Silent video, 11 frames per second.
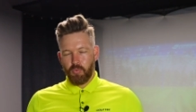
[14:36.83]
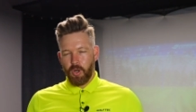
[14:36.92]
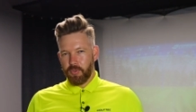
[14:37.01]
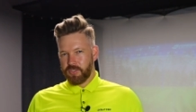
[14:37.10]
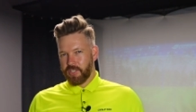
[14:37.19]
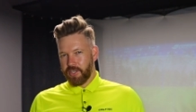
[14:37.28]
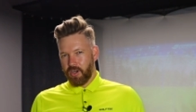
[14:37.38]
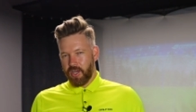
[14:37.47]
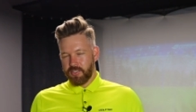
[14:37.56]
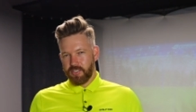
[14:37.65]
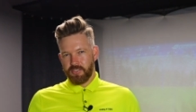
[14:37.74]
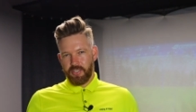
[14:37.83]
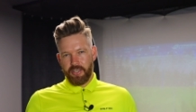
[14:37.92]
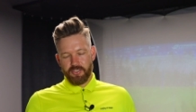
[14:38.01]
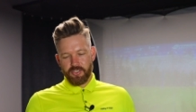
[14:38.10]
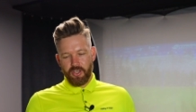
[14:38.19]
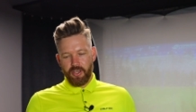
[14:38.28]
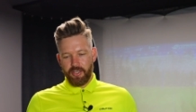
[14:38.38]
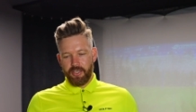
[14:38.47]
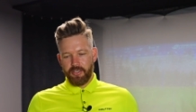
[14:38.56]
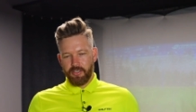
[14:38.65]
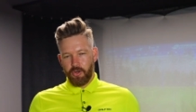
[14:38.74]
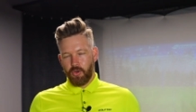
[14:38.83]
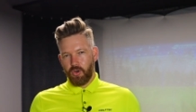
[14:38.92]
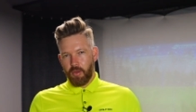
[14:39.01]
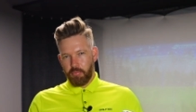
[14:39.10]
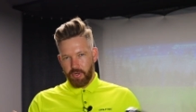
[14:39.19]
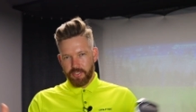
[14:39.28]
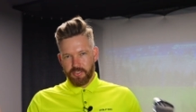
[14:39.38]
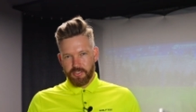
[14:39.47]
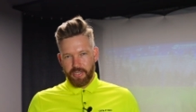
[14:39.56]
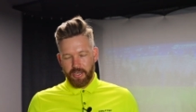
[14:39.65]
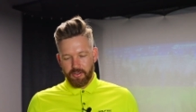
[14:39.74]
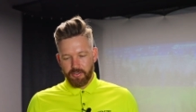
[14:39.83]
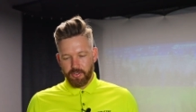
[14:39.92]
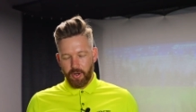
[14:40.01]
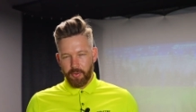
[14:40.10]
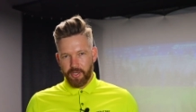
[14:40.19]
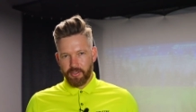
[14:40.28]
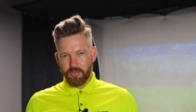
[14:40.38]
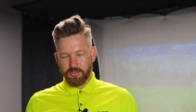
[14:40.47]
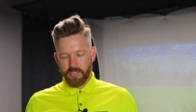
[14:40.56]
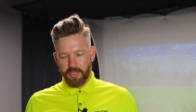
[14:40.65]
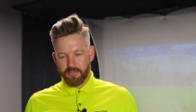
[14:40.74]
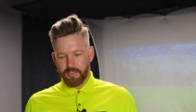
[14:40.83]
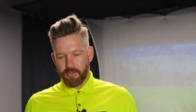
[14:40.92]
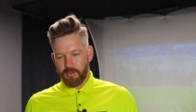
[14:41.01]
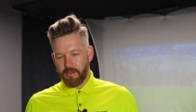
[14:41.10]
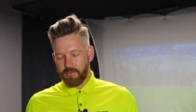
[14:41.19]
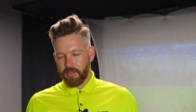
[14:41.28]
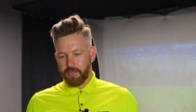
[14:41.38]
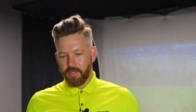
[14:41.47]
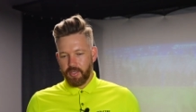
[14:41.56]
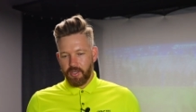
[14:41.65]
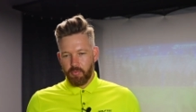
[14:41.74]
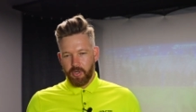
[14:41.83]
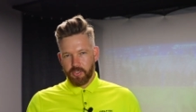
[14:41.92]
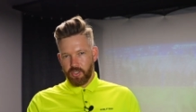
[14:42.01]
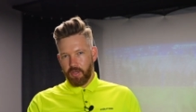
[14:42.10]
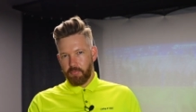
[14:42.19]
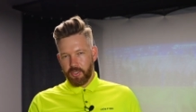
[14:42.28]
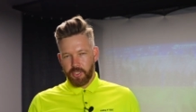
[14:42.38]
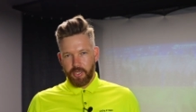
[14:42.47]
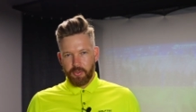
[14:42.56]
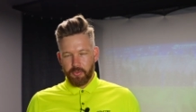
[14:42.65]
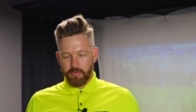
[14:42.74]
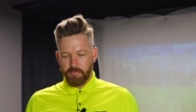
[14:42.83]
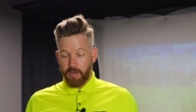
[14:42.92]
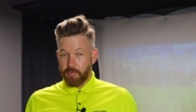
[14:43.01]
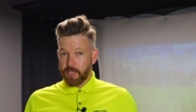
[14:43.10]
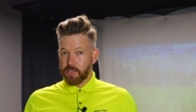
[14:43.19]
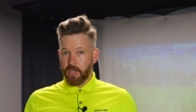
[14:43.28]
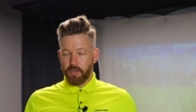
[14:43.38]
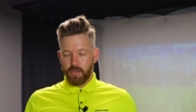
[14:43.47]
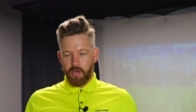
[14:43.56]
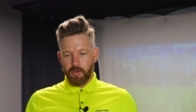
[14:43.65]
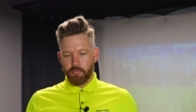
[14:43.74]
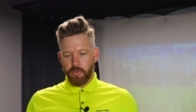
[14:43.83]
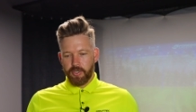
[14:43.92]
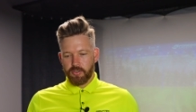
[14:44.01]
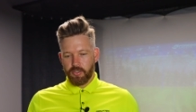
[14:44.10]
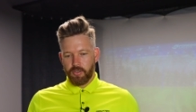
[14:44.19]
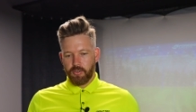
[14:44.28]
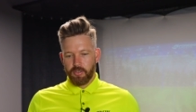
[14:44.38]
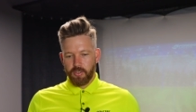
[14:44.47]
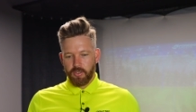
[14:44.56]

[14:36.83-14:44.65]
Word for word: What I would say, guys, is there's certainly an online presence now growing on Stack and Tilt, and I think when I started my channel five years ago, I kind of wanted to